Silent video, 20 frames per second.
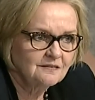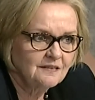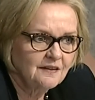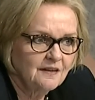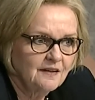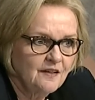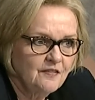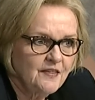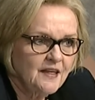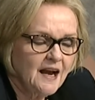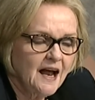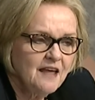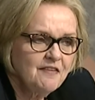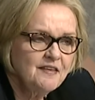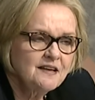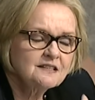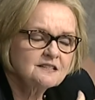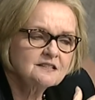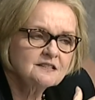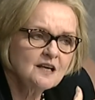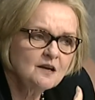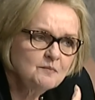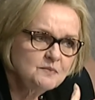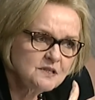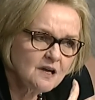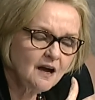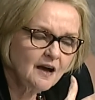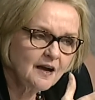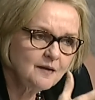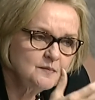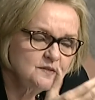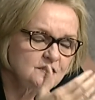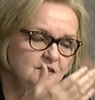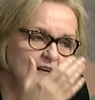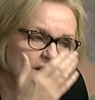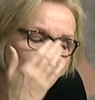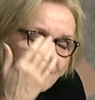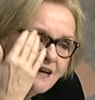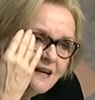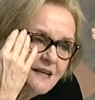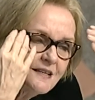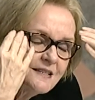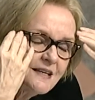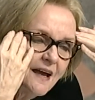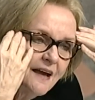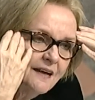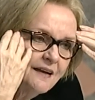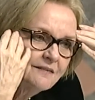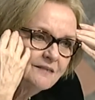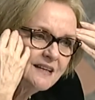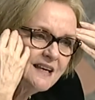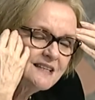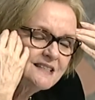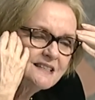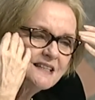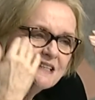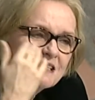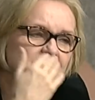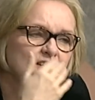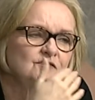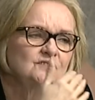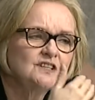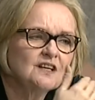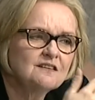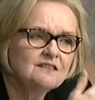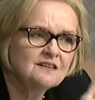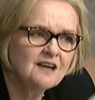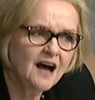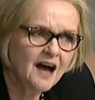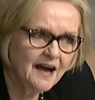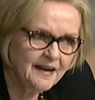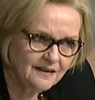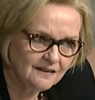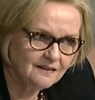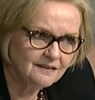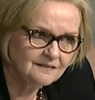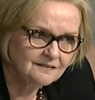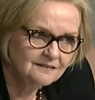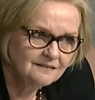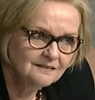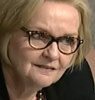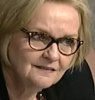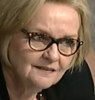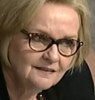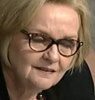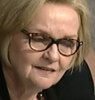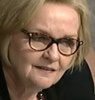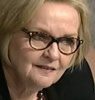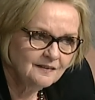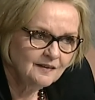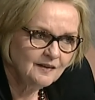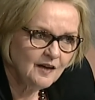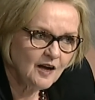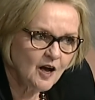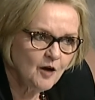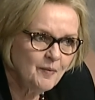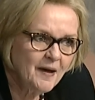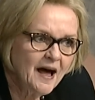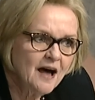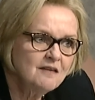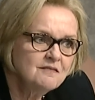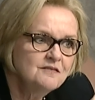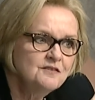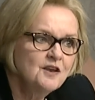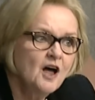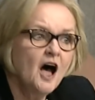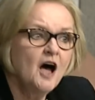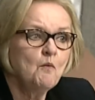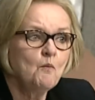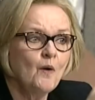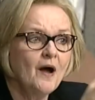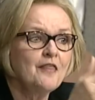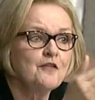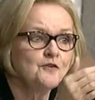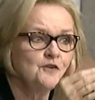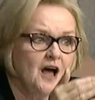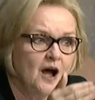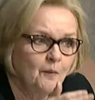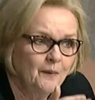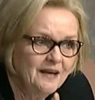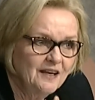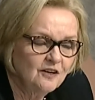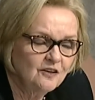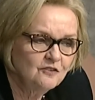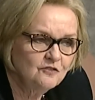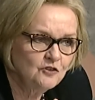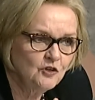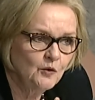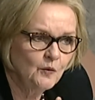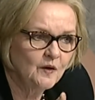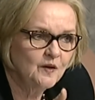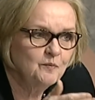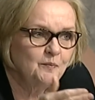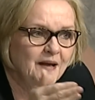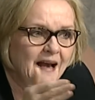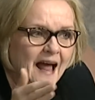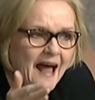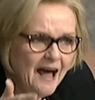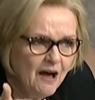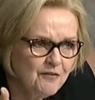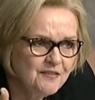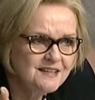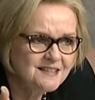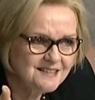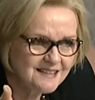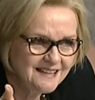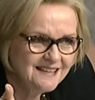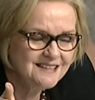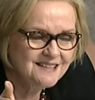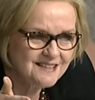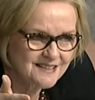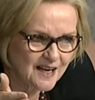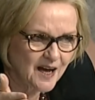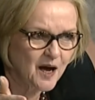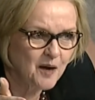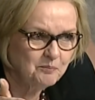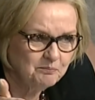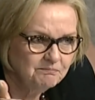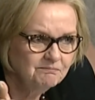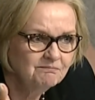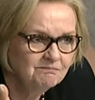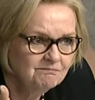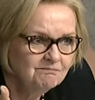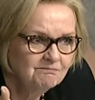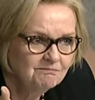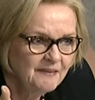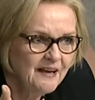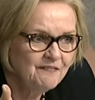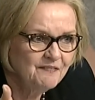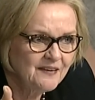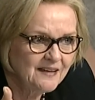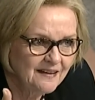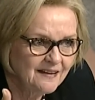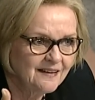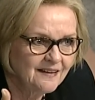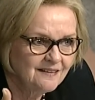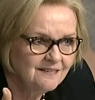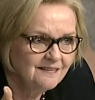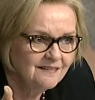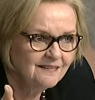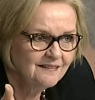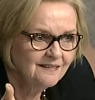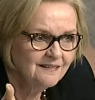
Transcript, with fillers: mm-hmm. that I think sometimes there is a, a sense of denial mm-hmm. about not whether or not we can do it, but how this ends up at the end.